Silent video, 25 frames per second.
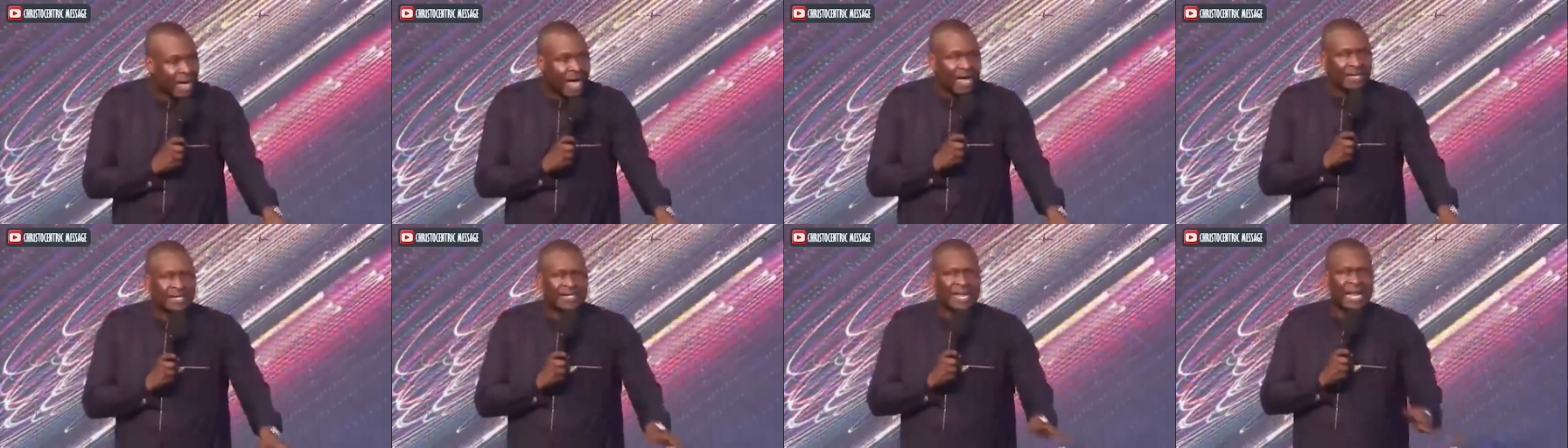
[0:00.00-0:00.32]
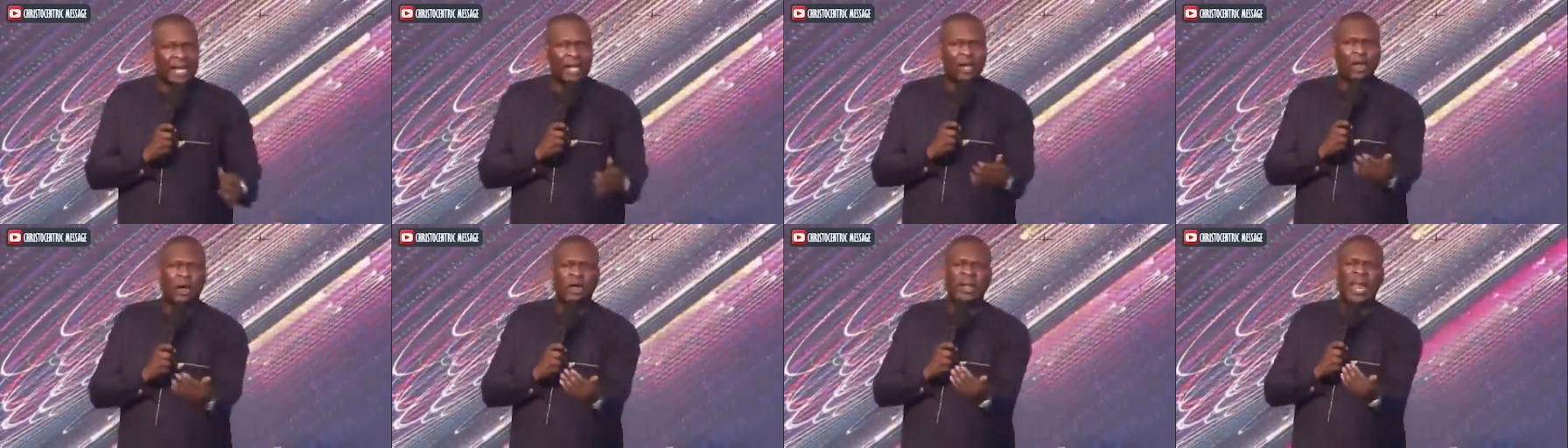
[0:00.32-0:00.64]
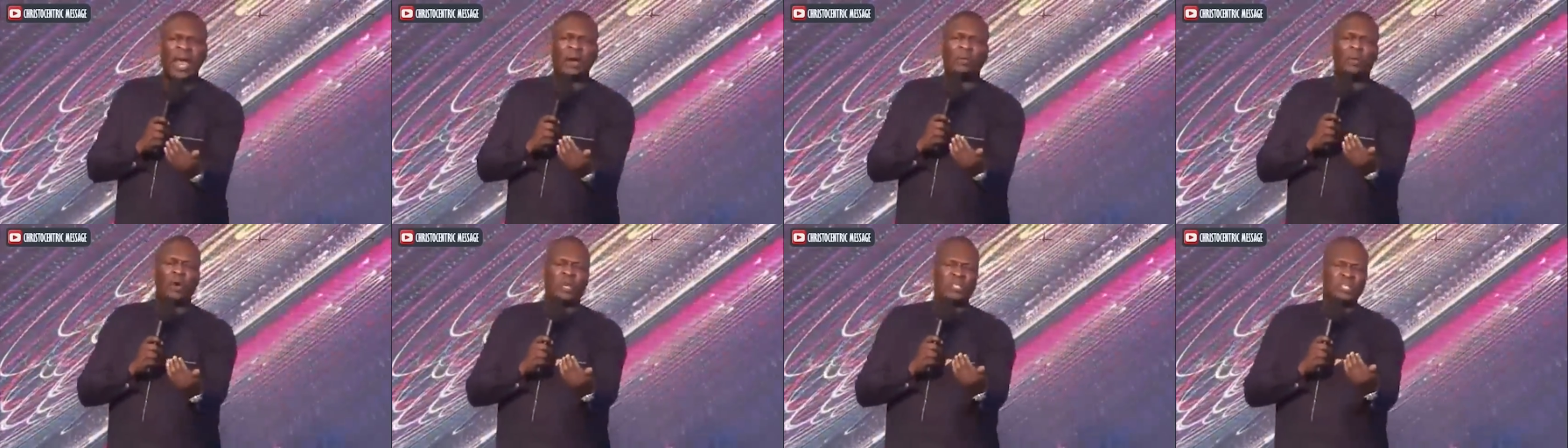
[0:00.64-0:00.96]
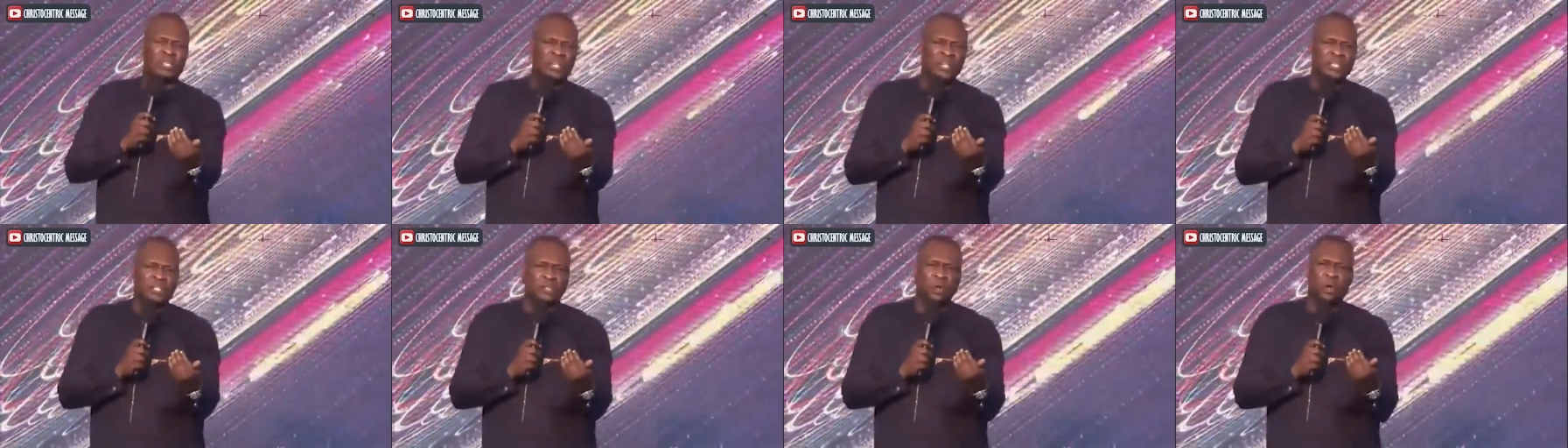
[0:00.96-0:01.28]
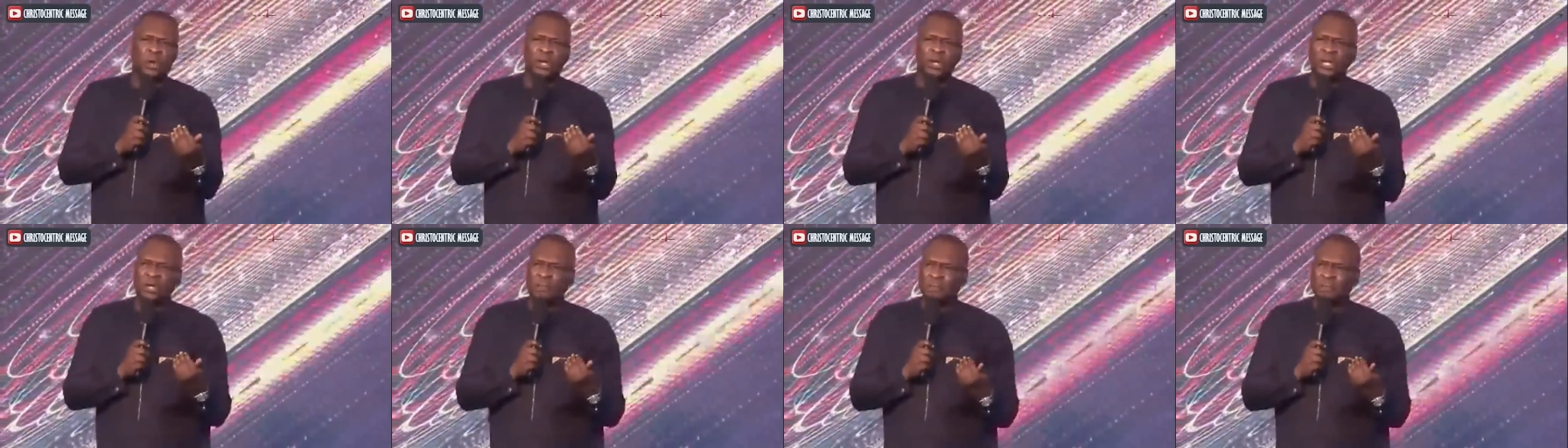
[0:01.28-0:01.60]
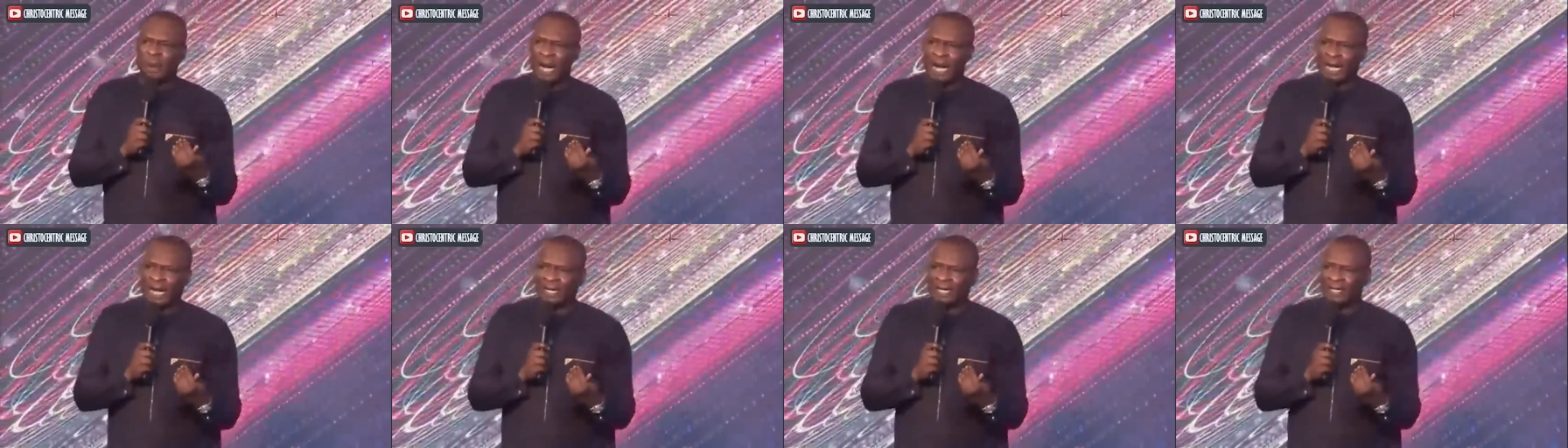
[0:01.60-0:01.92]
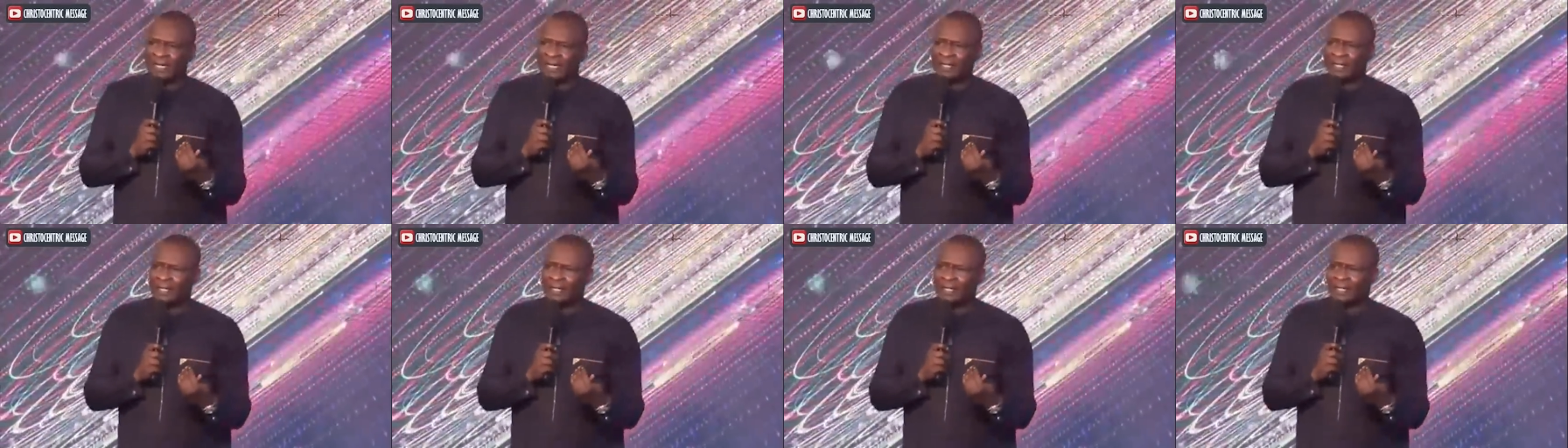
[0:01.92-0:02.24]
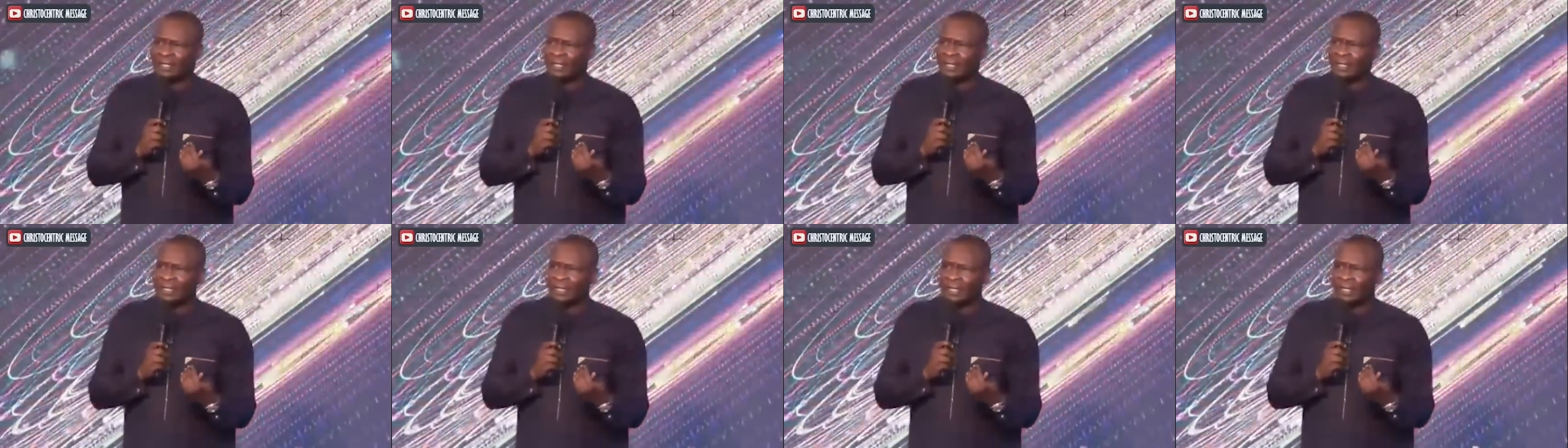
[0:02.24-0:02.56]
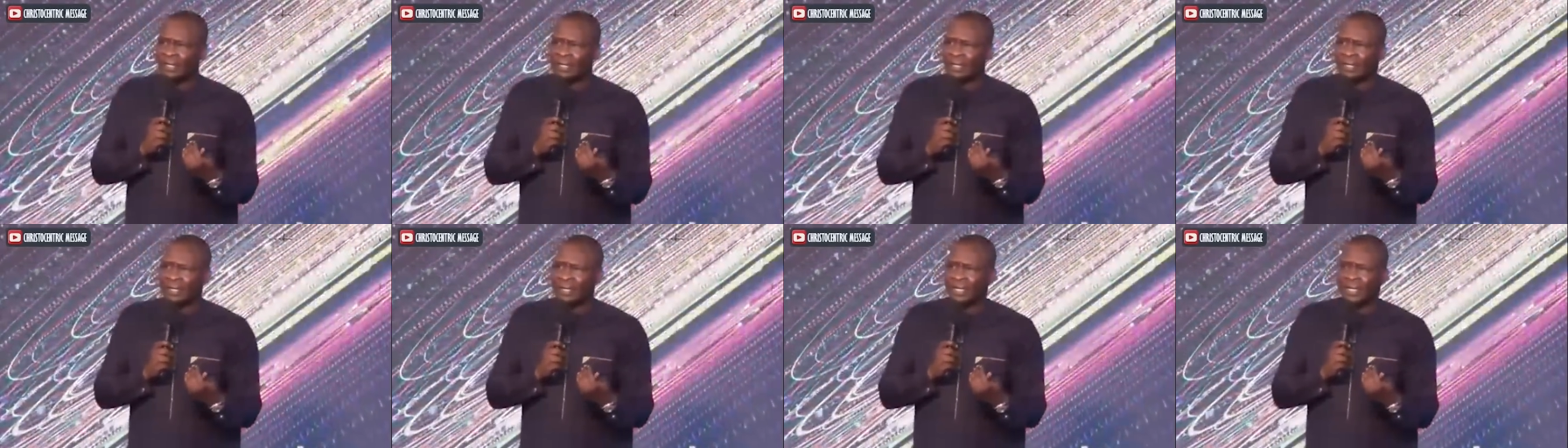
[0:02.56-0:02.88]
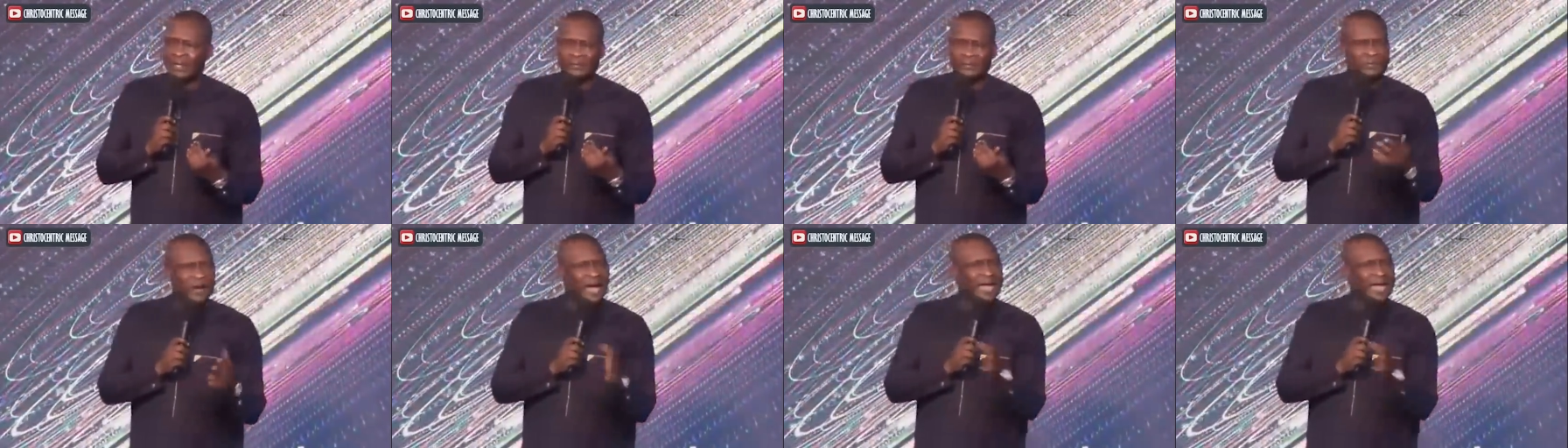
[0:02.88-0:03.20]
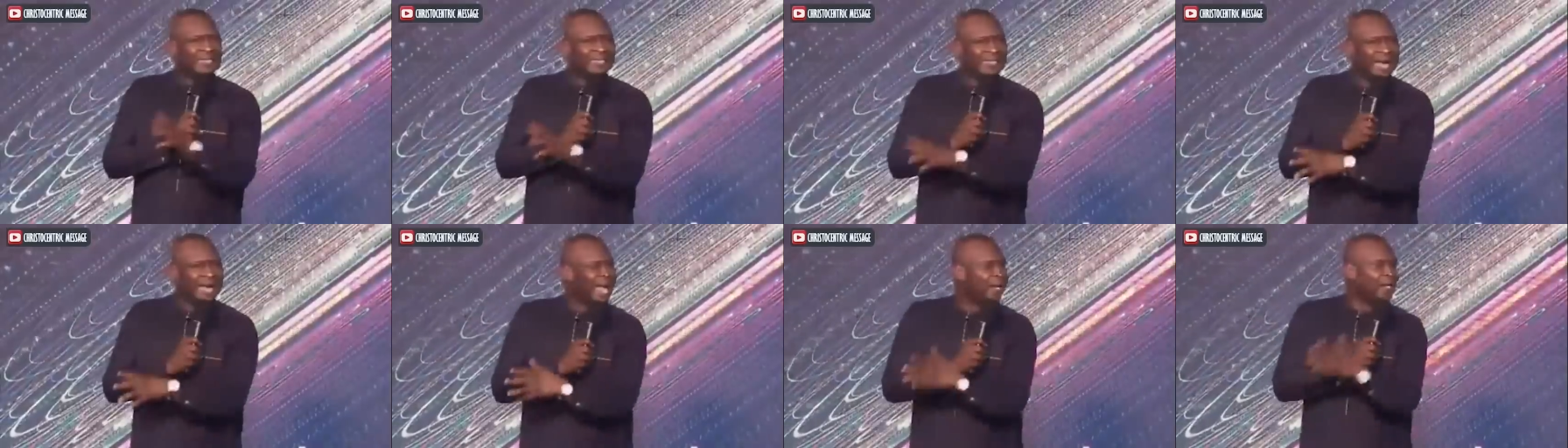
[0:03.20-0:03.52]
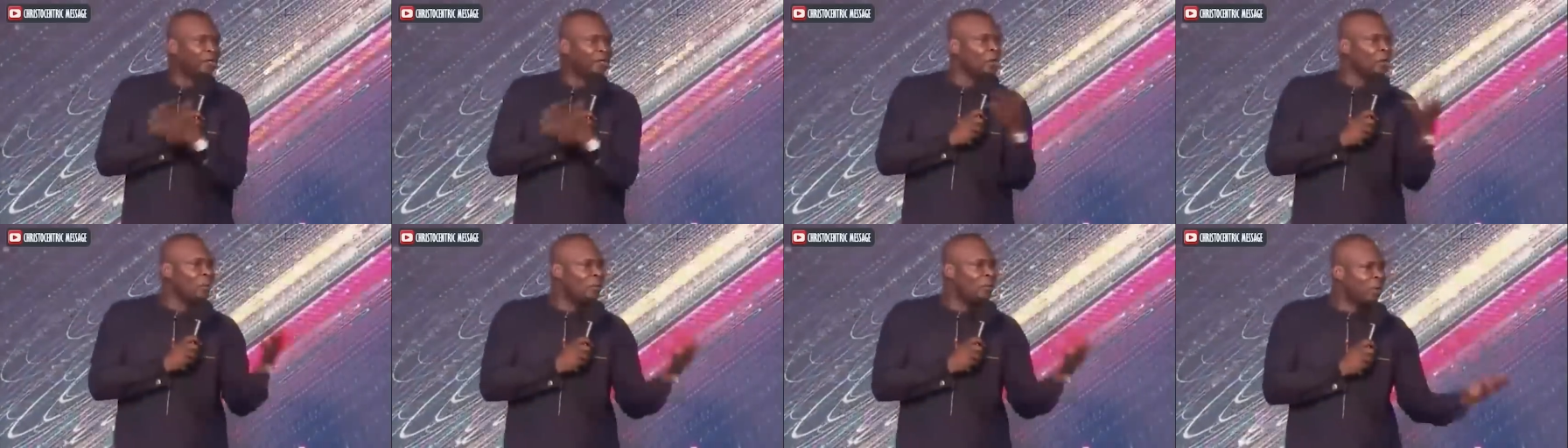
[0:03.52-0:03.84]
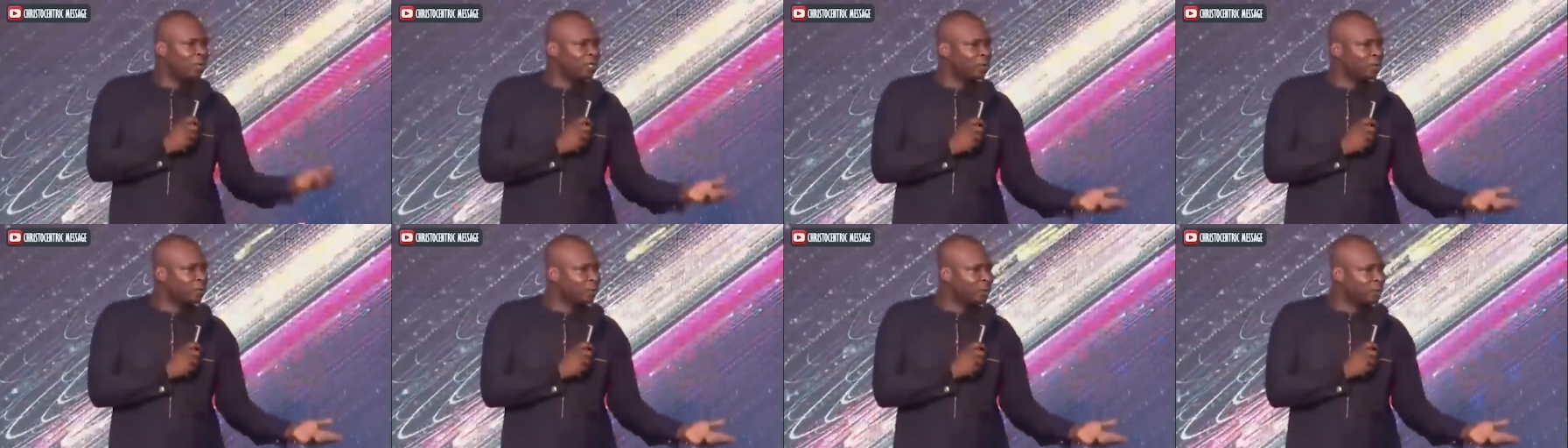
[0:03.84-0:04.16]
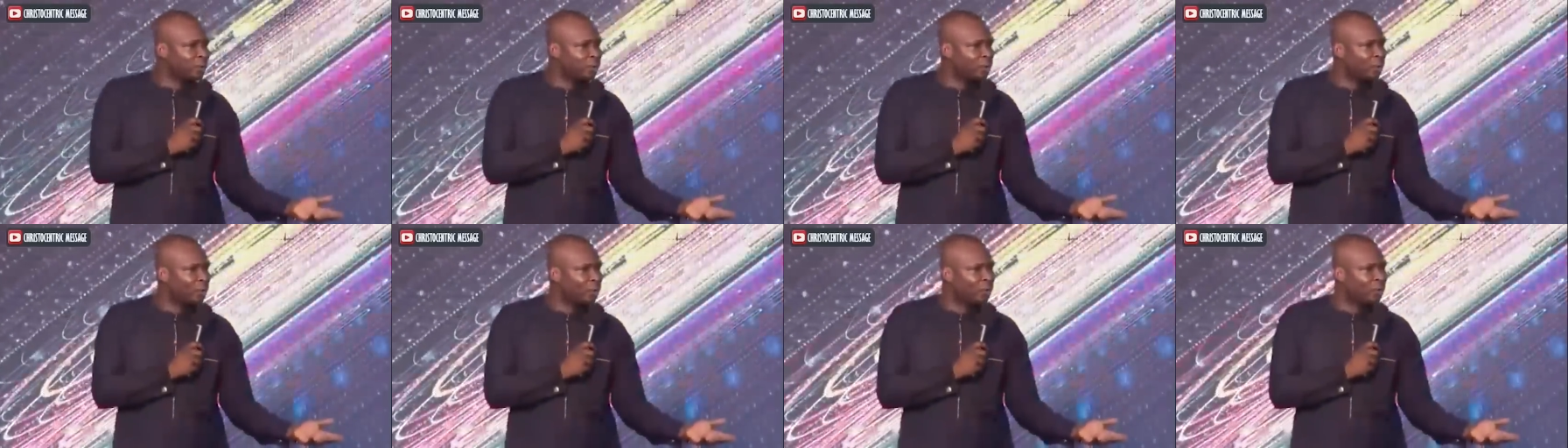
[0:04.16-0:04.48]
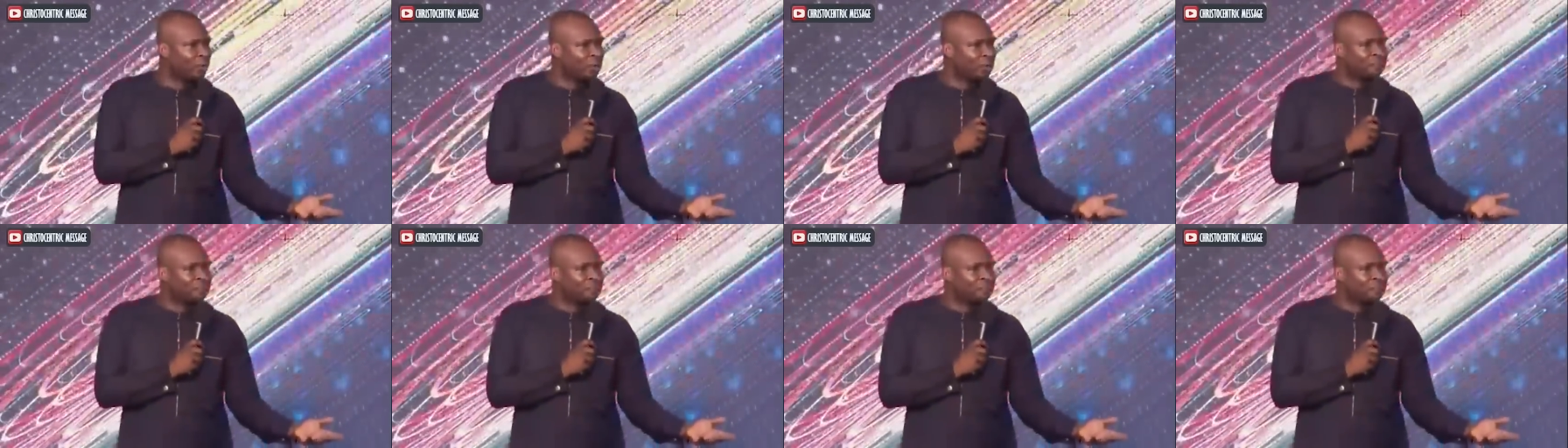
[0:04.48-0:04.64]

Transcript: And then, Lord, I was returning back if I died, nobody would know.